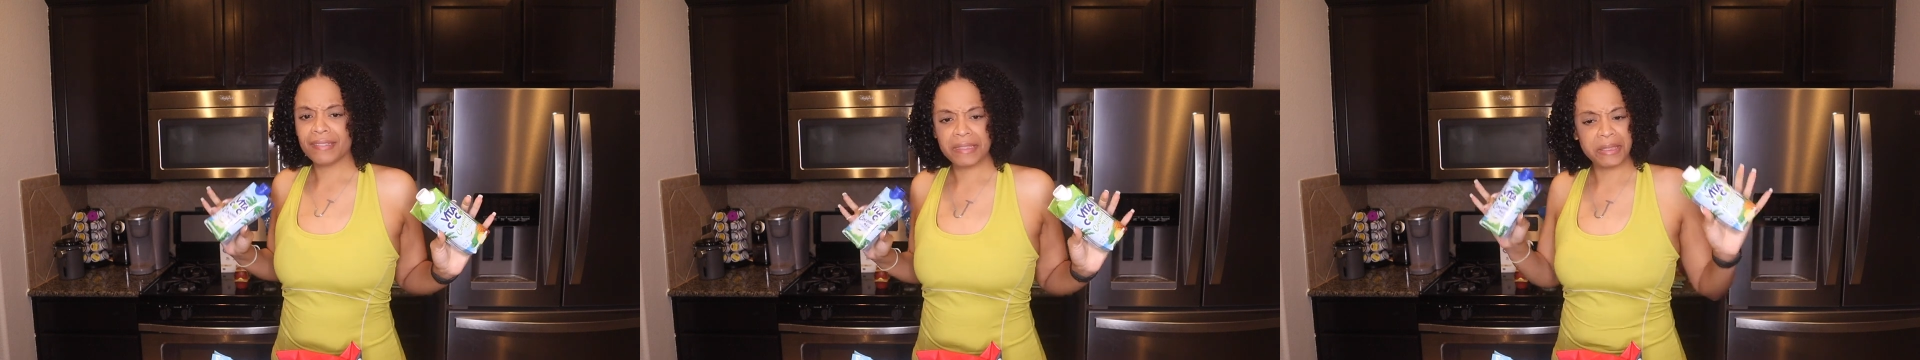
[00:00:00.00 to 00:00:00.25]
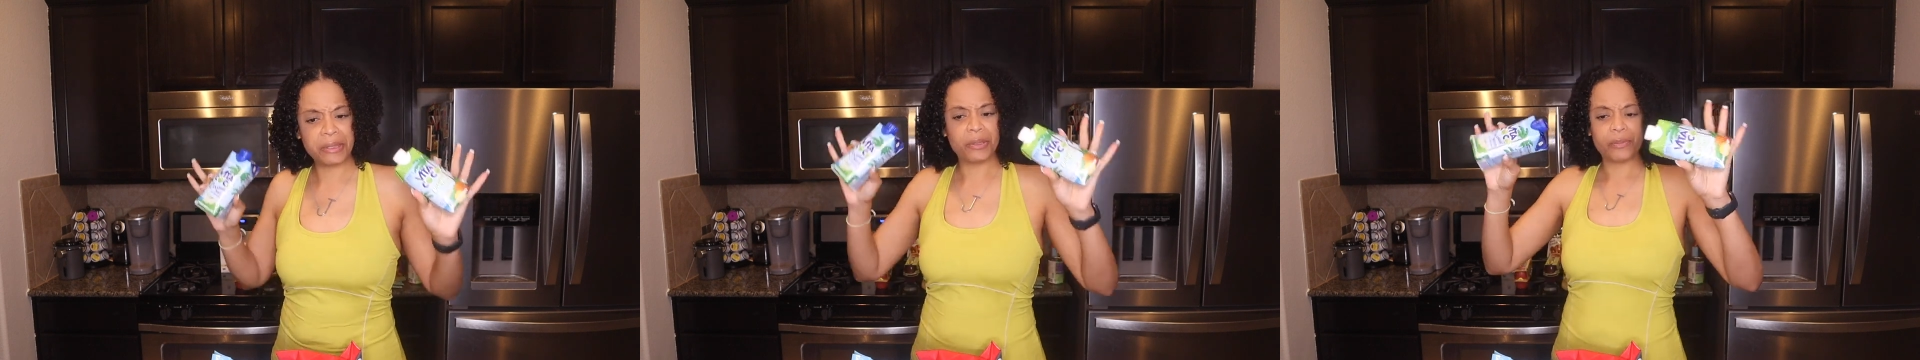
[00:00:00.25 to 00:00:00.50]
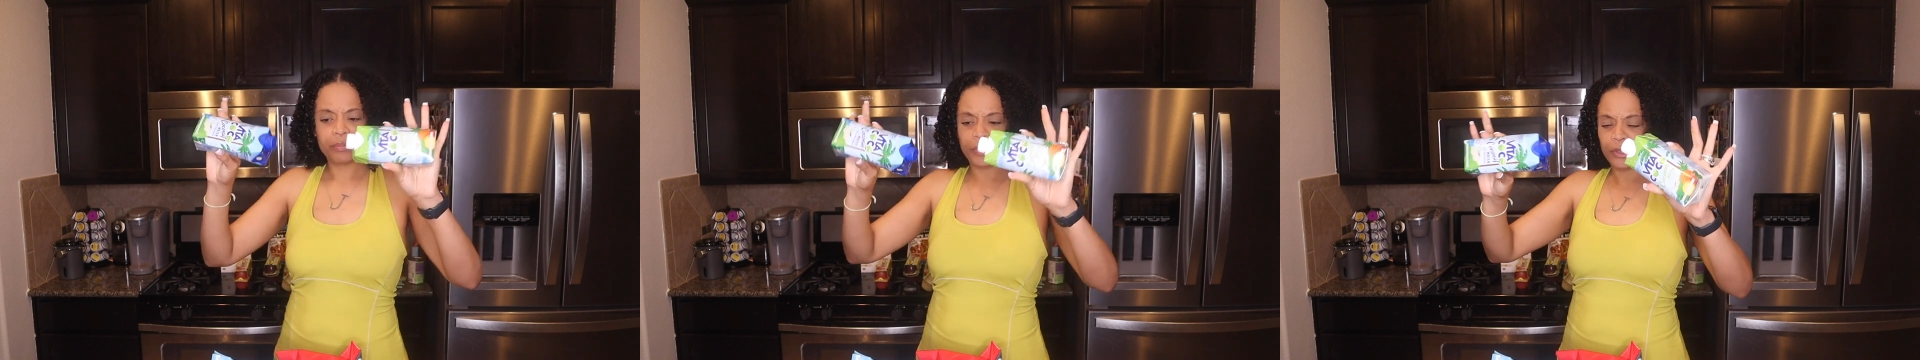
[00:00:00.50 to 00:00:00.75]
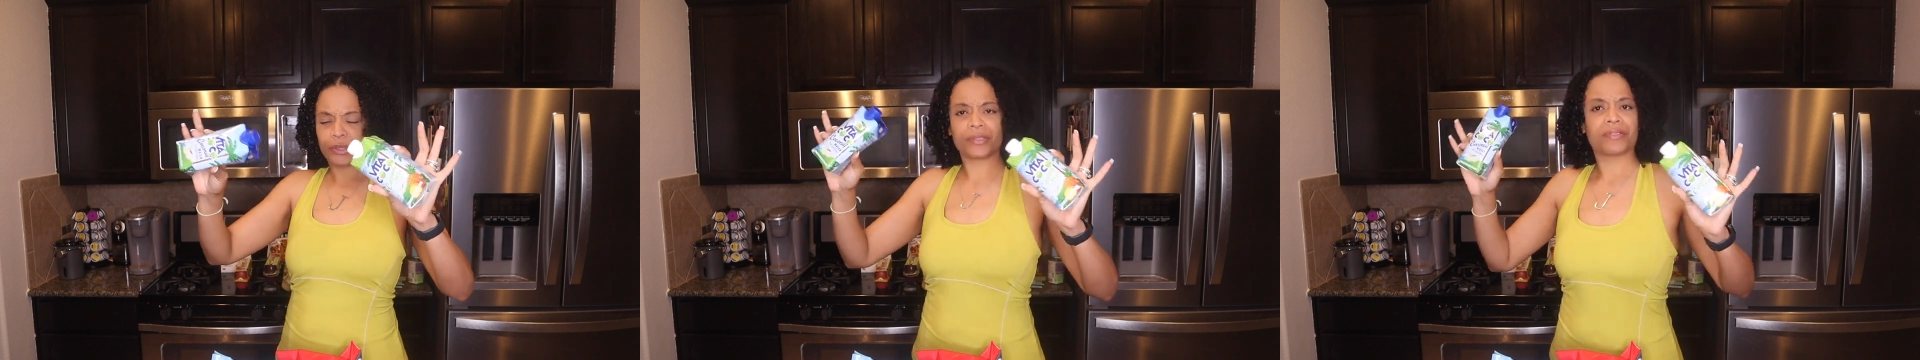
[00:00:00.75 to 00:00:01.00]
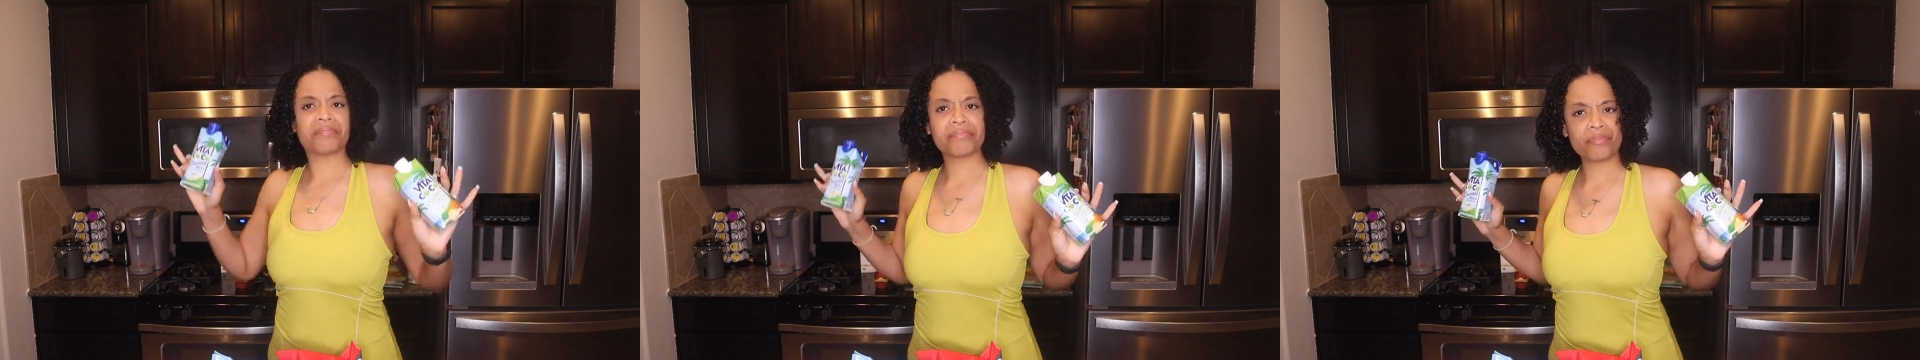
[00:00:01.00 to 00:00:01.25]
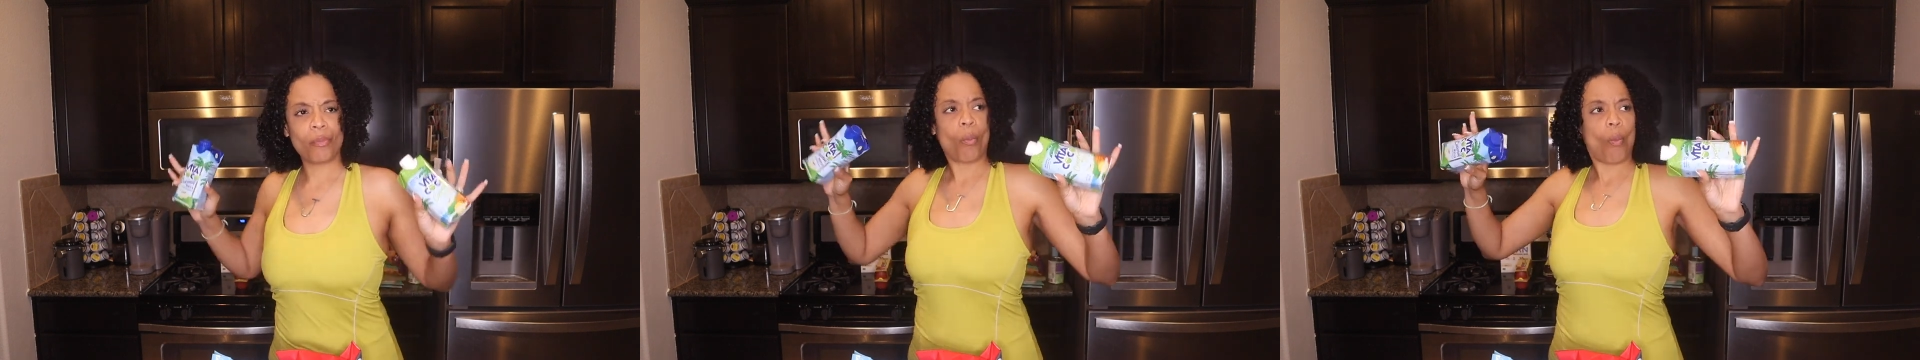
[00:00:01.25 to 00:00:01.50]
little,
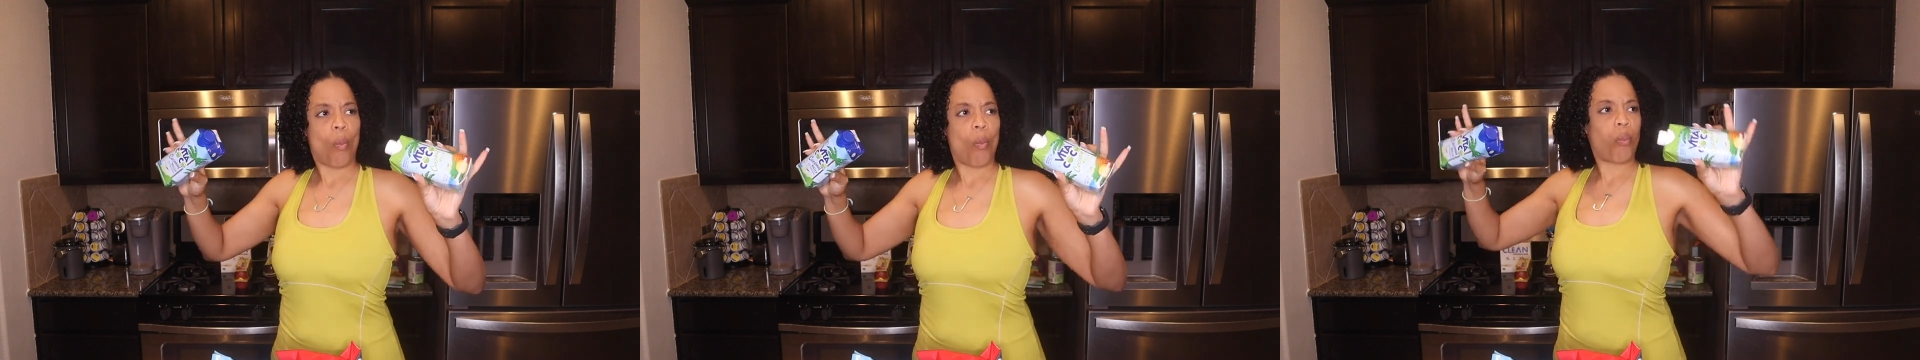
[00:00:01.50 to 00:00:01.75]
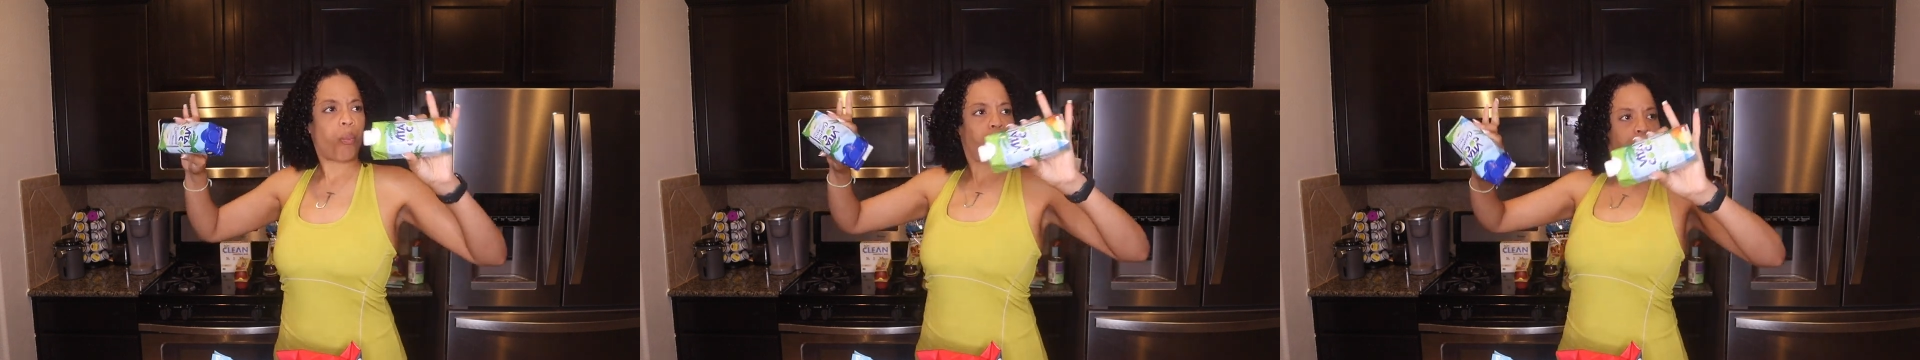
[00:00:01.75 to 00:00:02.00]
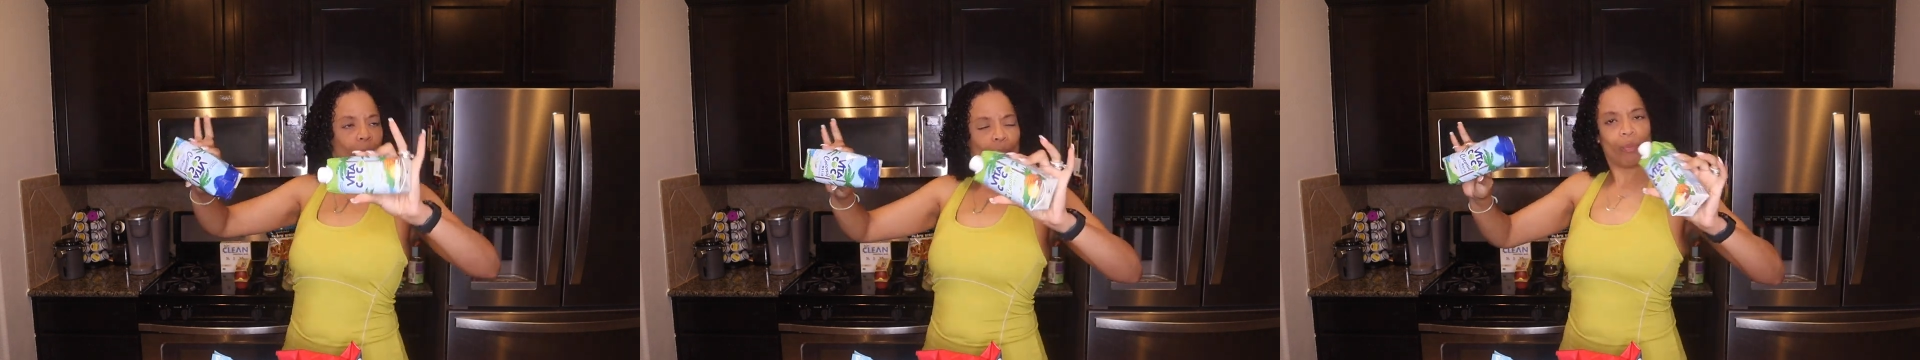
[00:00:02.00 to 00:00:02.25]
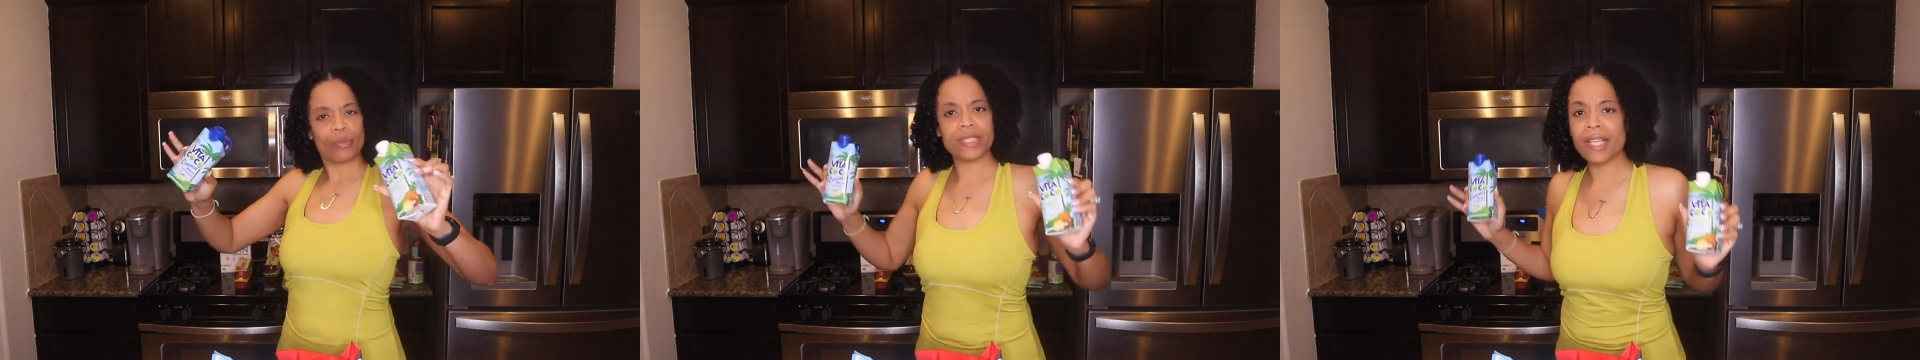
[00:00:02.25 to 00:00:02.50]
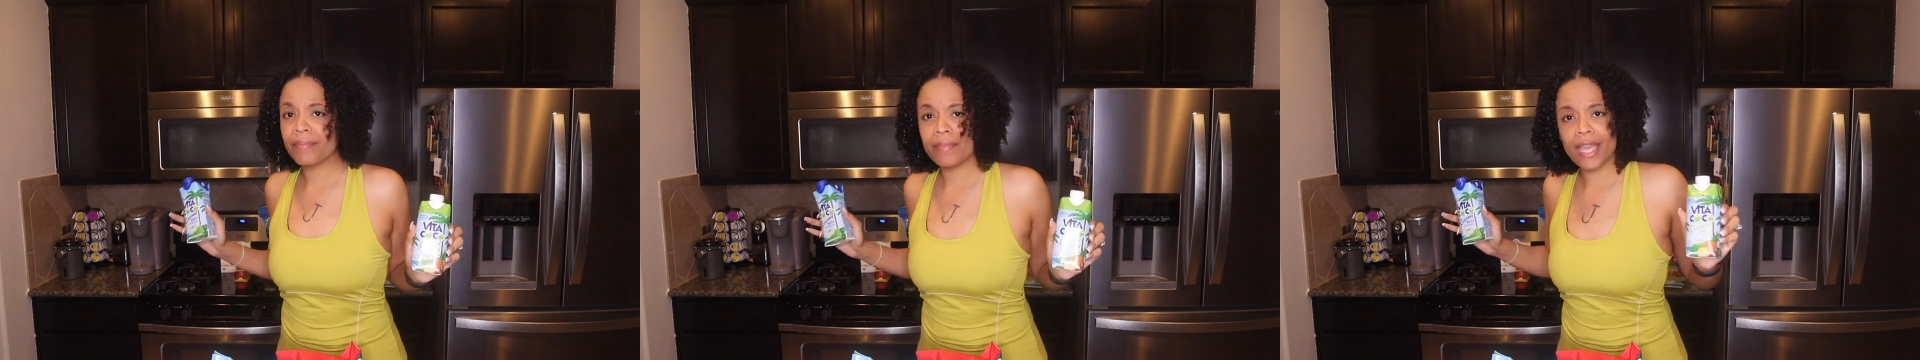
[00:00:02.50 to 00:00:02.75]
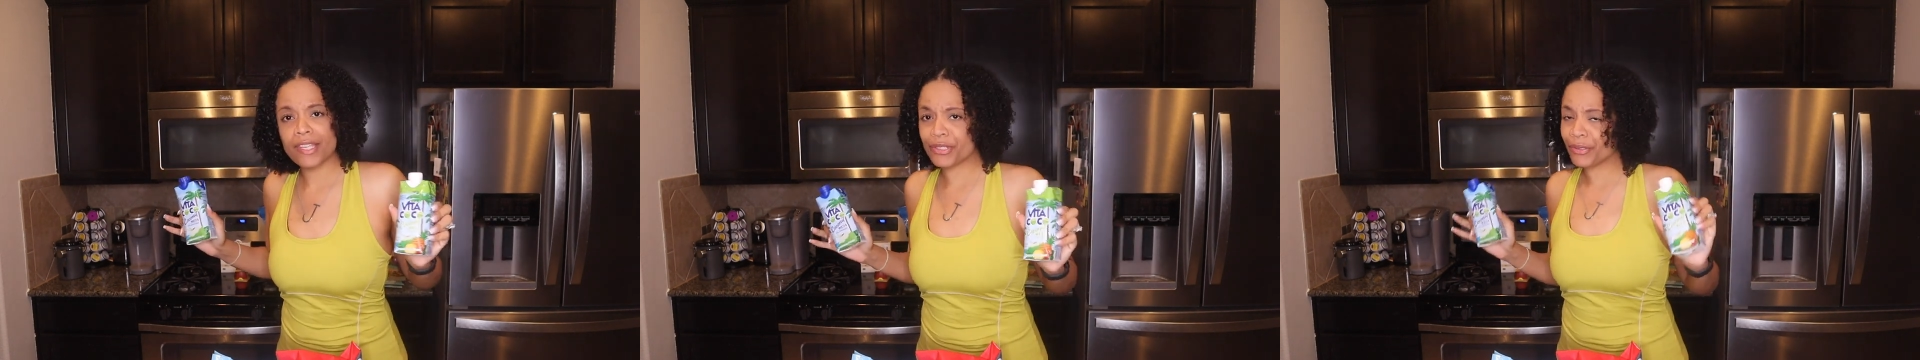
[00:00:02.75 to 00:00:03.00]
some
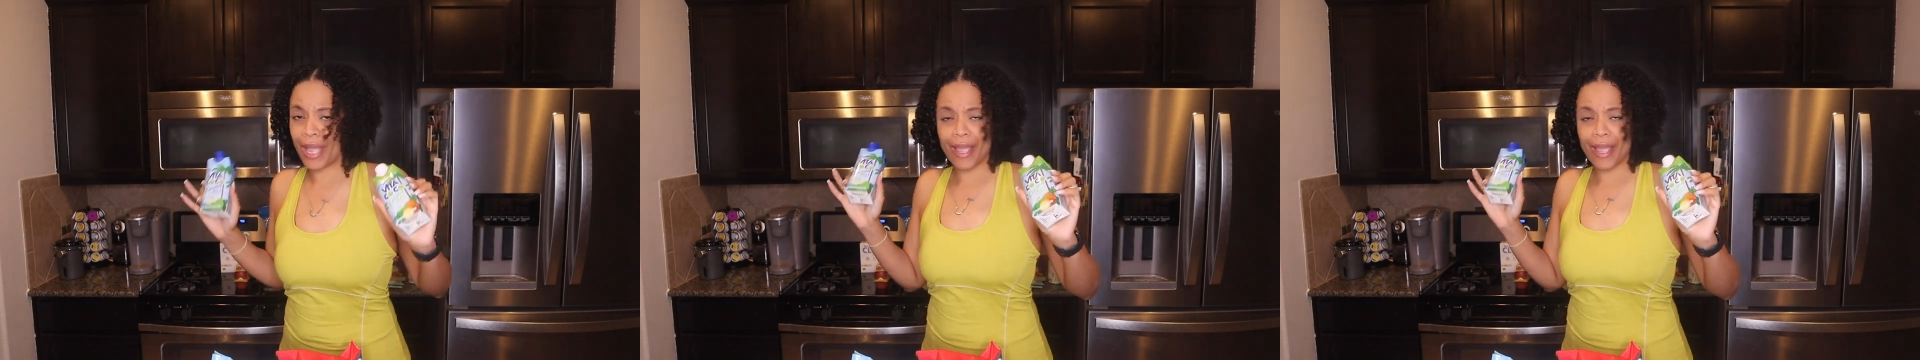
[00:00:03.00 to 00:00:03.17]
magical.